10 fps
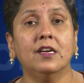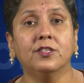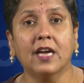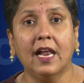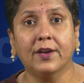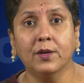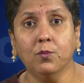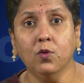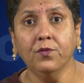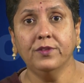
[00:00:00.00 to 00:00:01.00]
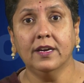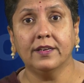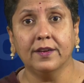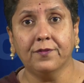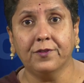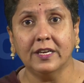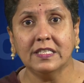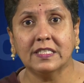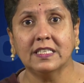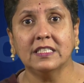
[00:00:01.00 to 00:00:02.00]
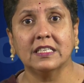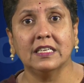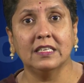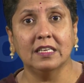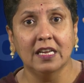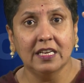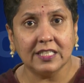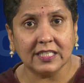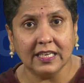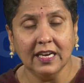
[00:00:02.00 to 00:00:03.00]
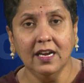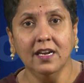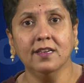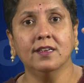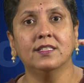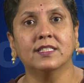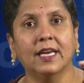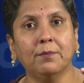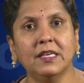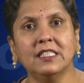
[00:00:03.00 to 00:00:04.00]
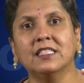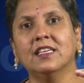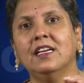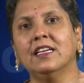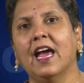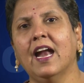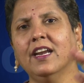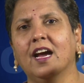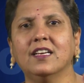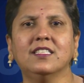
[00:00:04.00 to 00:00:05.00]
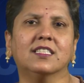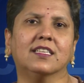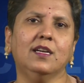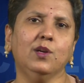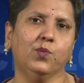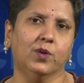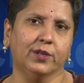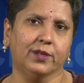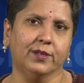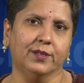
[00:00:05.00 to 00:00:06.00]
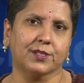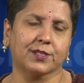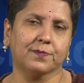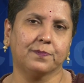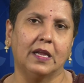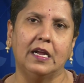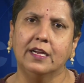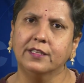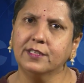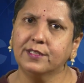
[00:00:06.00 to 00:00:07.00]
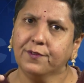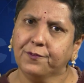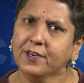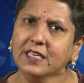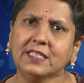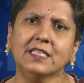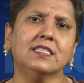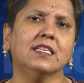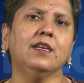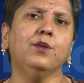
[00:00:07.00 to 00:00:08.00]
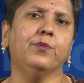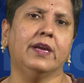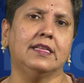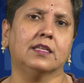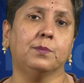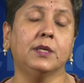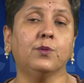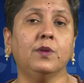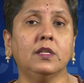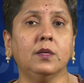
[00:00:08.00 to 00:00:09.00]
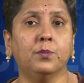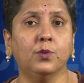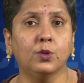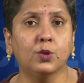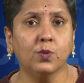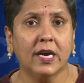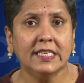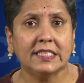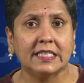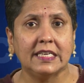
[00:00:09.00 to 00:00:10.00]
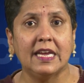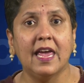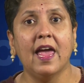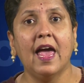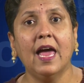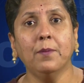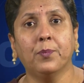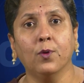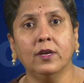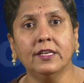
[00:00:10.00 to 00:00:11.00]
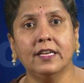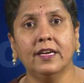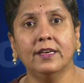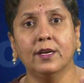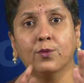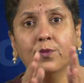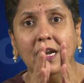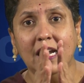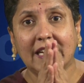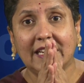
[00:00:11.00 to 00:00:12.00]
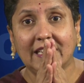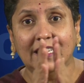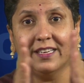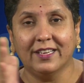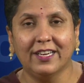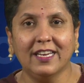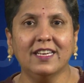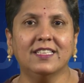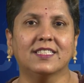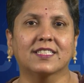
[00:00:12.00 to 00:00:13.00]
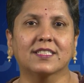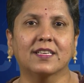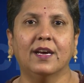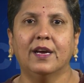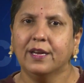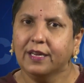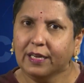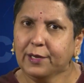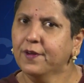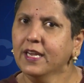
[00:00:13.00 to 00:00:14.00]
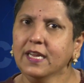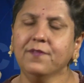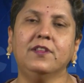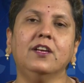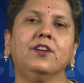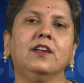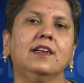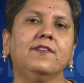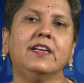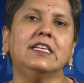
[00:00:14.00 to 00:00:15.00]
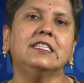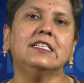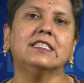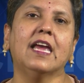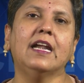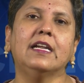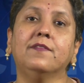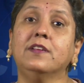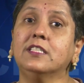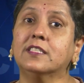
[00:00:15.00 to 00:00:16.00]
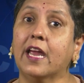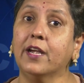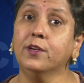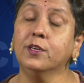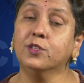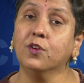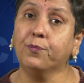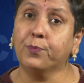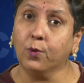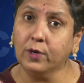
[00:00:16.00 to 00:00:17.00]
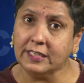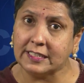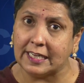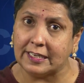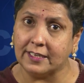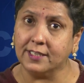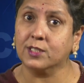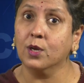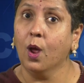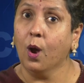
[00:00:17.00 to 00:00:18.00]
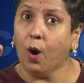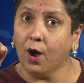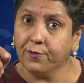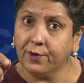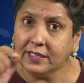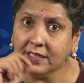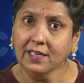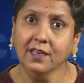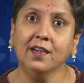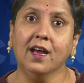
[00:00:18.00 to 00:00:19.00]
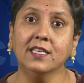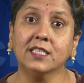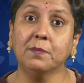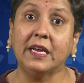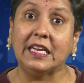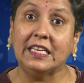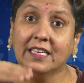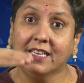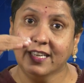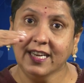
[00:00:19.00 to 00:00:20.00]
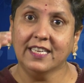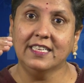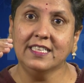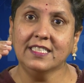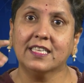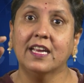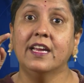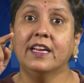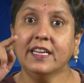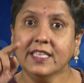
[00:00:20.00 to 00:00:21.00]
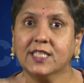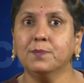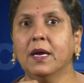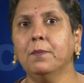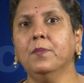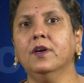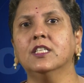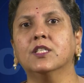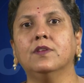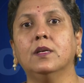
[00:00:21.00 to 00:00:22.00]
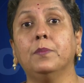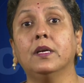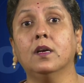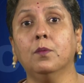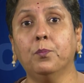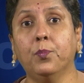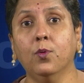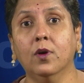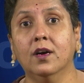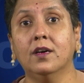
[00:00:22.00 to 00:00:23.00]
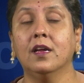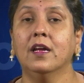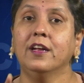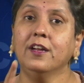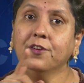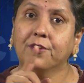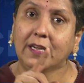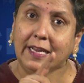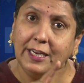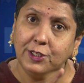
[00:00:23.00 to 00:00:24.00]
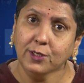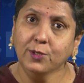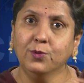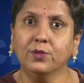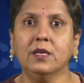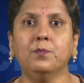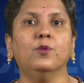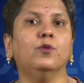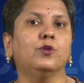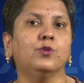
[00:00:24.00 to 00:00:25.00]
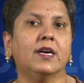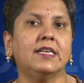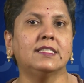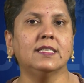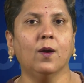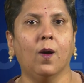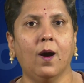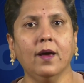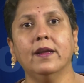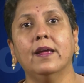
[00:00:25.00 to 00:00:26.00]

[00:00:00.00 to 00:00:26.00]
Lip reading: shall remove the differences in skilled, semi-skilled and unskilled workers. The differences in wealth between the bourgeoisie and proletariat will increase. Even if the real wages and living standards of proletariats or working class may increase, its members will become poor in relation to the bourgeoisie or